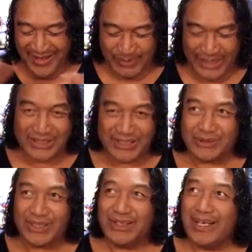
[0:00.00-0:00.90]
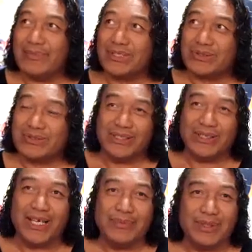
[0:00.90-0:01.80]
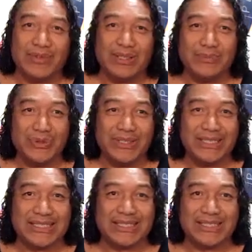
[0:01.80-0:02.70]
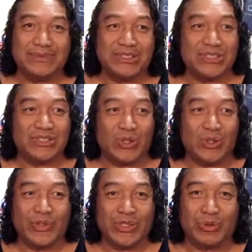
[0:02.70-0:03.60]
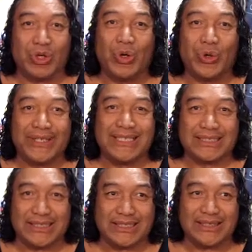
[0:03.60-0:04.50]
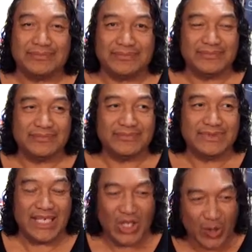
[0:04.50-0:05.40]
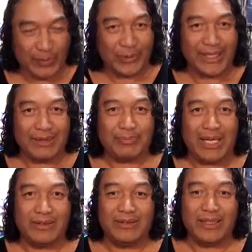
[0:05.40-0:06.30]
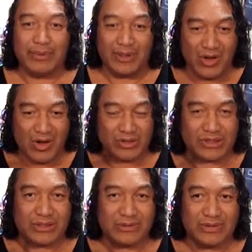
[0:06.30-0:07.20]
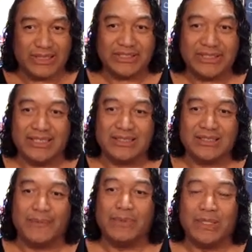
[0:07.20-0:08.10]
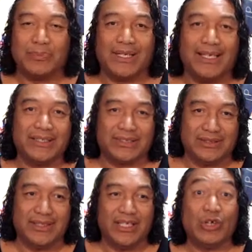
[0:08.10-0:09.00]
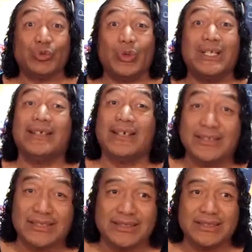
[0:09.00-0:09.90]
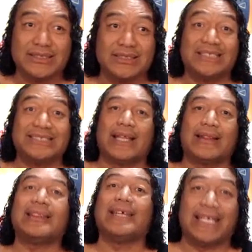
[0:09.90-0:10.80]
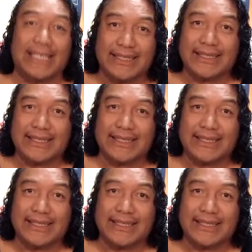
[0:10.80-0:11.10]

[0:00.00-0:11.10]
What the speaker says: planetary alignments through the alignment of the Lemurian system is dissolving the Gregorian system. That operating panel that belongs to the agendas of manipulation really does. It's a thing.